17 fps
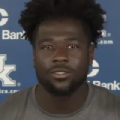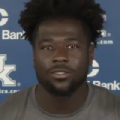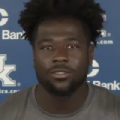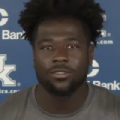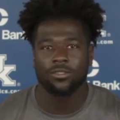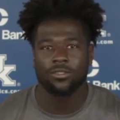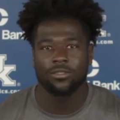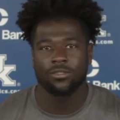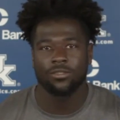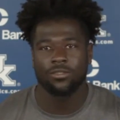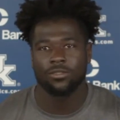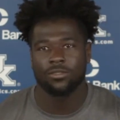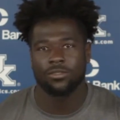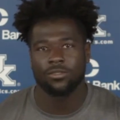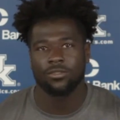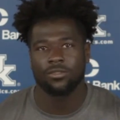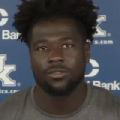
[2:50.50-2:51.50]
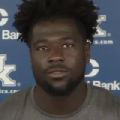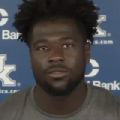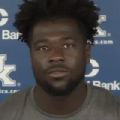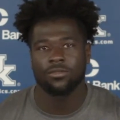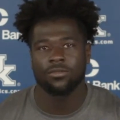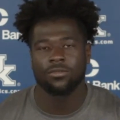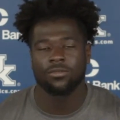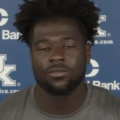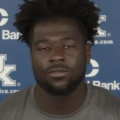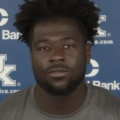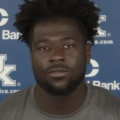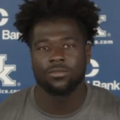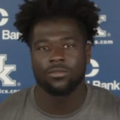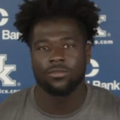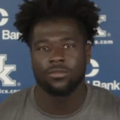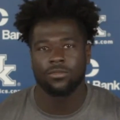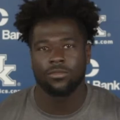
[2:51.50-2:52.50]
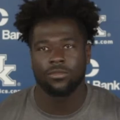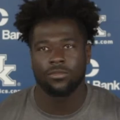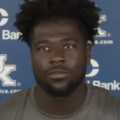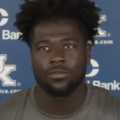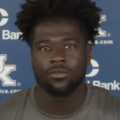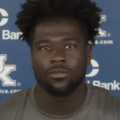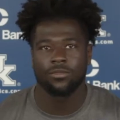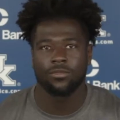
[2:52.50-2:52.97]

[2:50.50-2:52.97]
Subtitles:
[no speech]